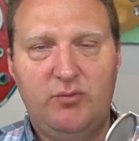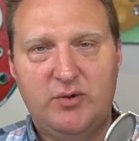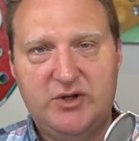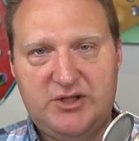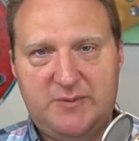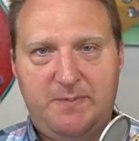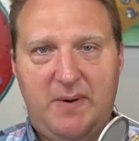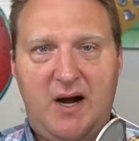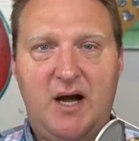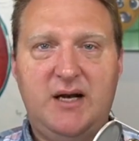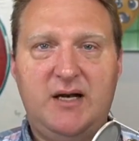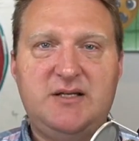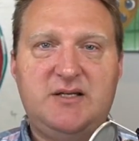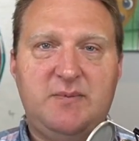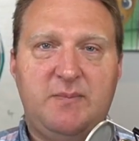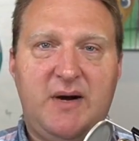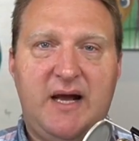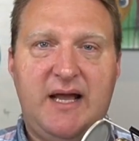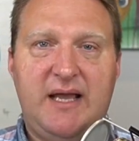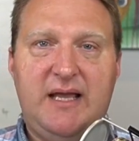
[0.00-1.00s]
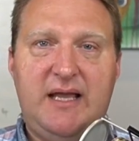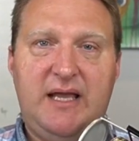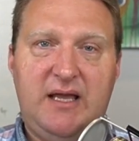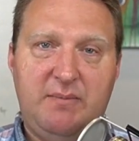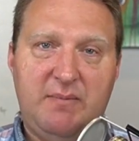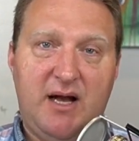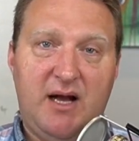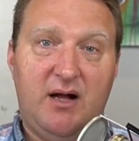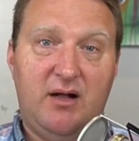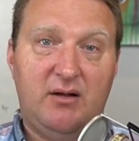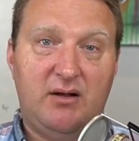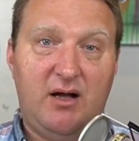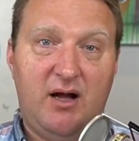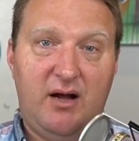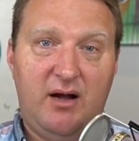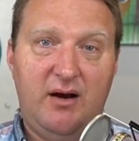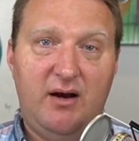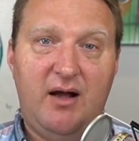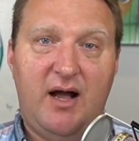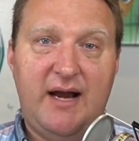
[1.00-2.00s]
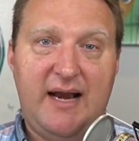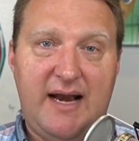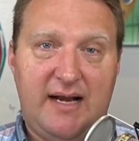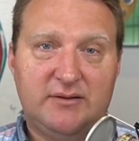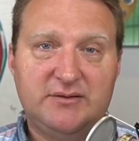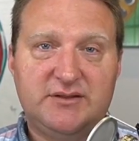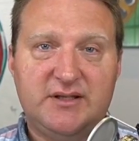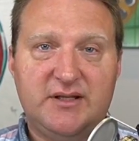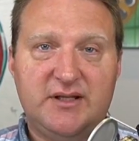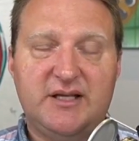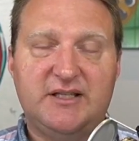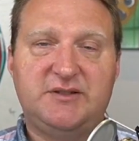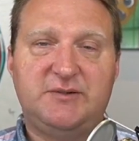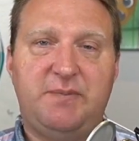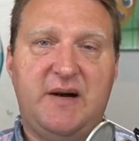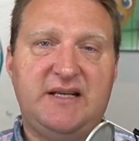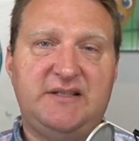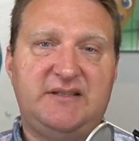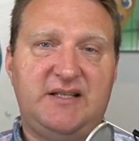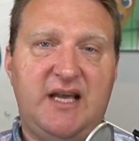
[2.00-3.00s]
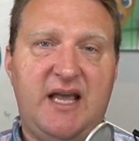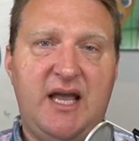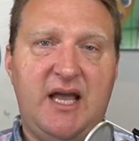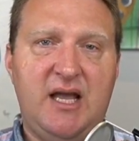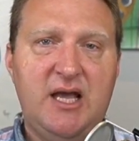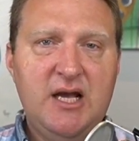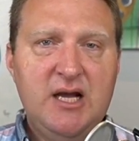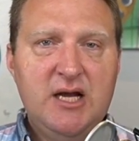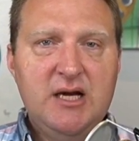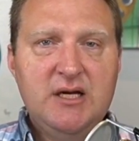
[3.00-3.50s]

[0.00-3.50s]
Responded to my email announcing this by saying